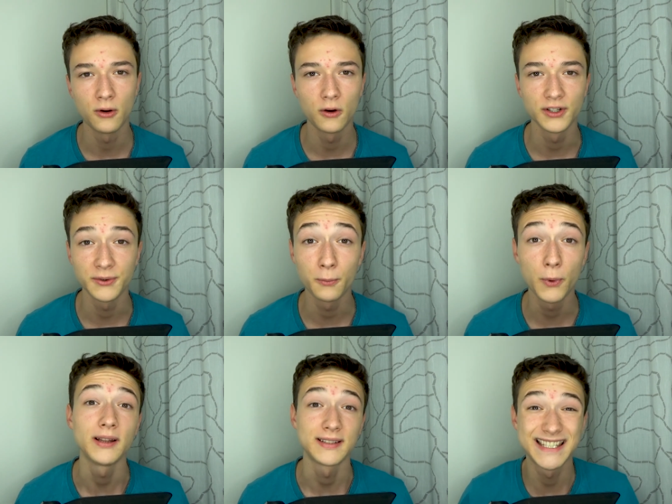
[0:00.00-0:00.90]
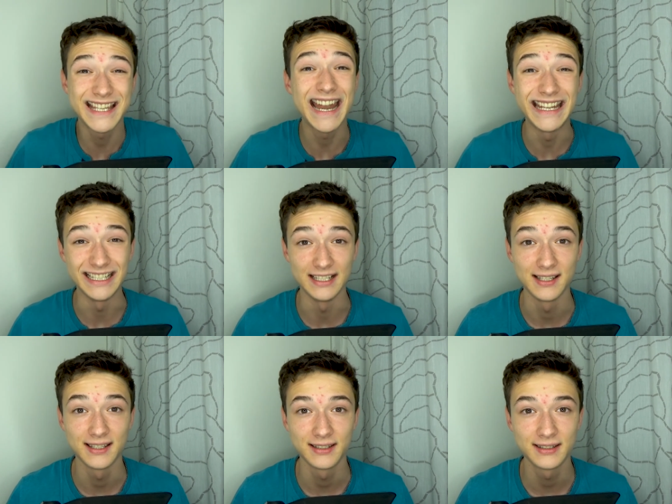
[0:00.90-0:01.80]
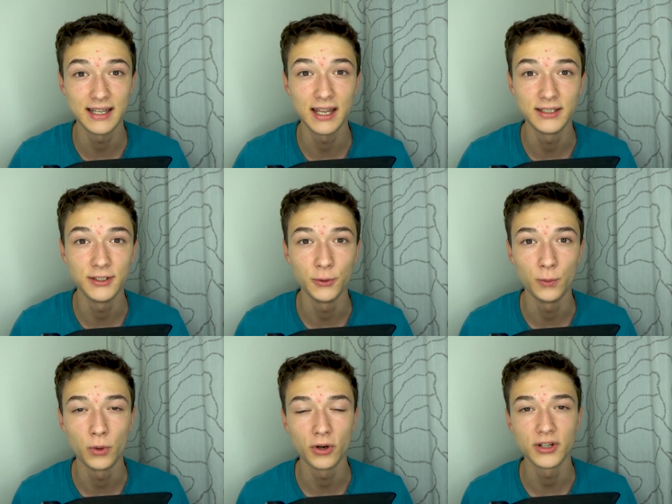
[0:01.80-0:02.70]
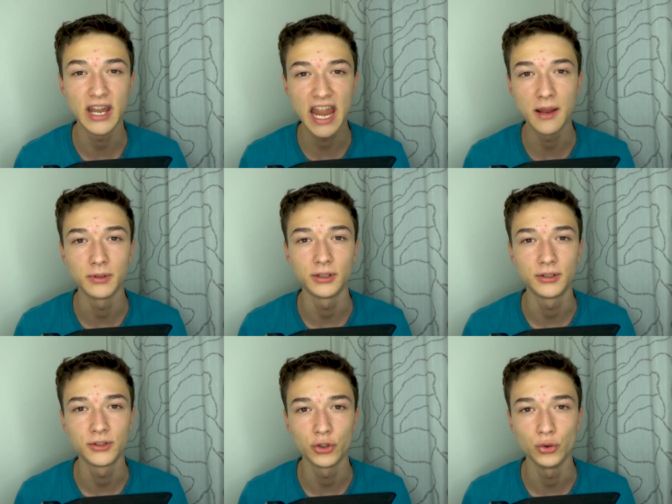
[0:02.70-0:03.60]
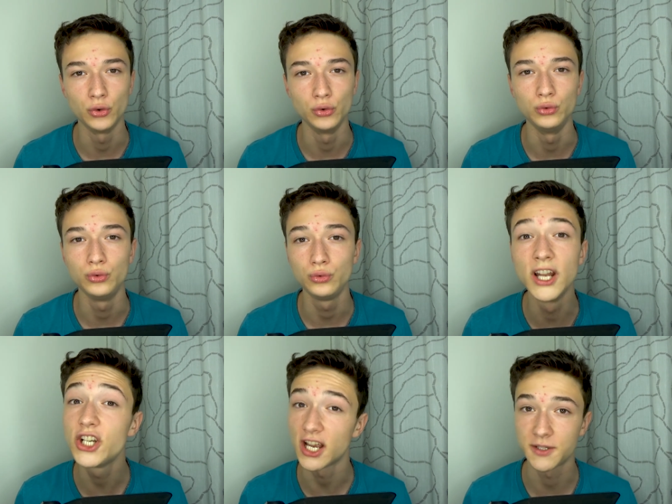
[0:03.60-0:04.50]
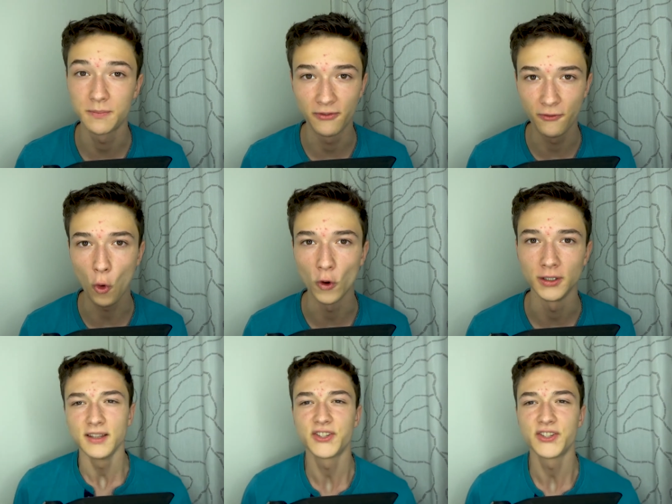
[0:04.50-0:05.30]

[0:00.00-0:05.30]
Or, well, settings that you weren't able to adjust before.